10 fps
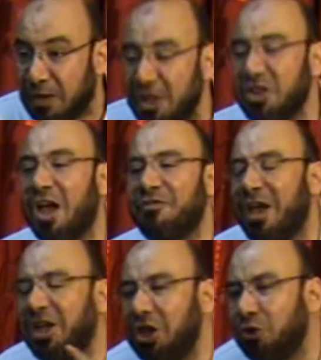And they have
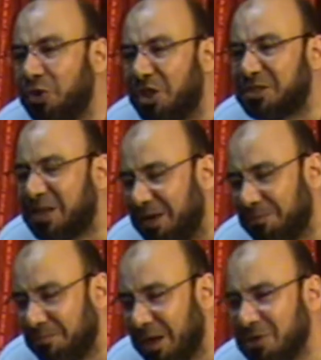agreed on the
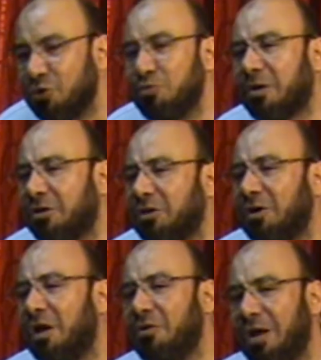same, as Umar
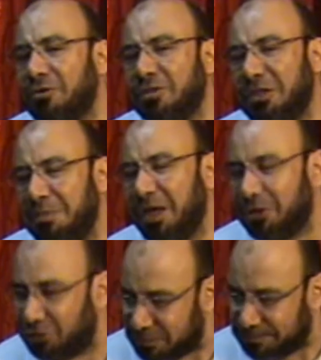radiallahu anhu did make
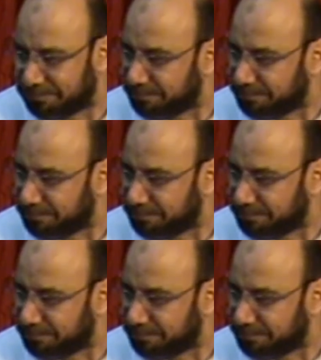it.